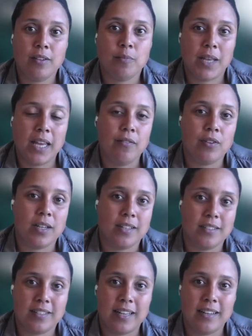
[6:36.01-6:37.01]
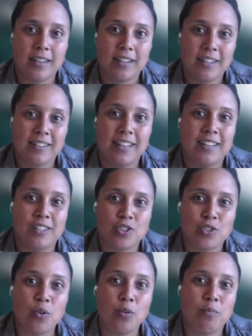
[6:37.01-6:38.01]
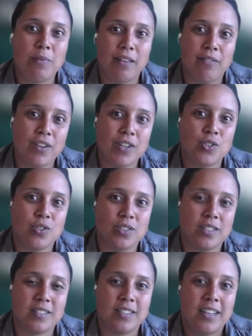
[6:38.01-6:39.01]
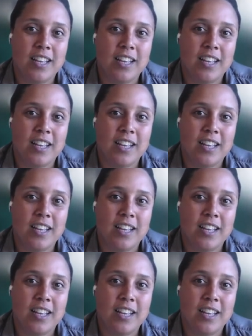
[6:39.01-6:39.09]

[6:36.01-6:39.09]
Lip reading: behavior that is then shown by fishers is